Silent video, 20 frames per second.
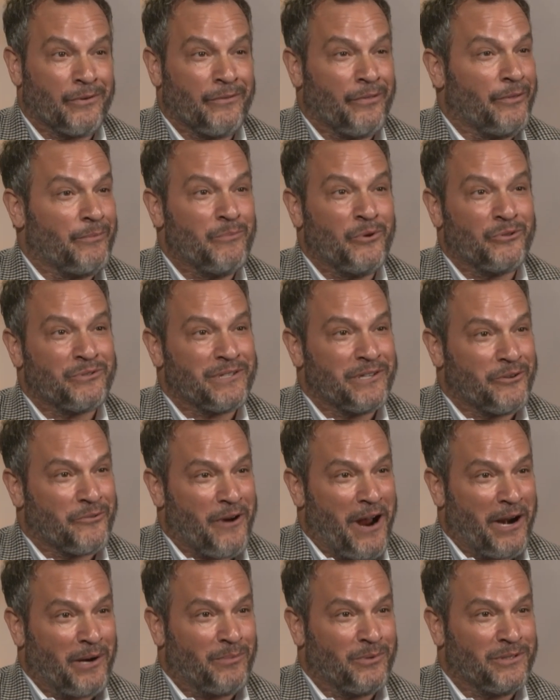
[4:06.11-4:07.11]
the most
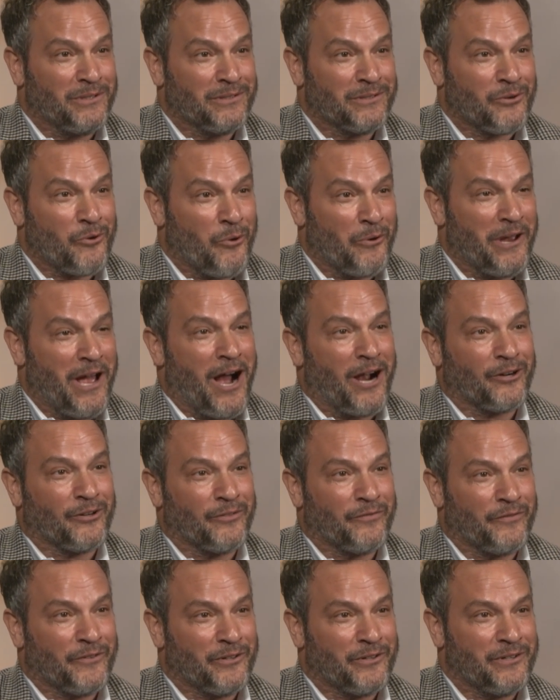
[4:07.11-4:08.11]
incredible
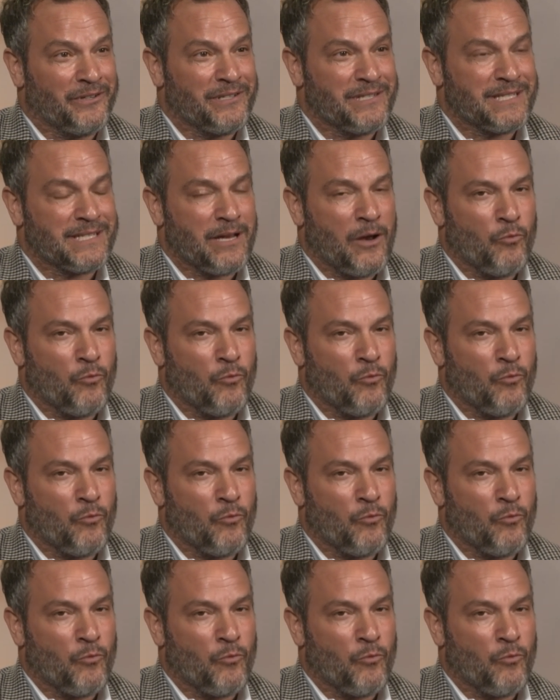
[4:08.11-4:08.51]
choreographers.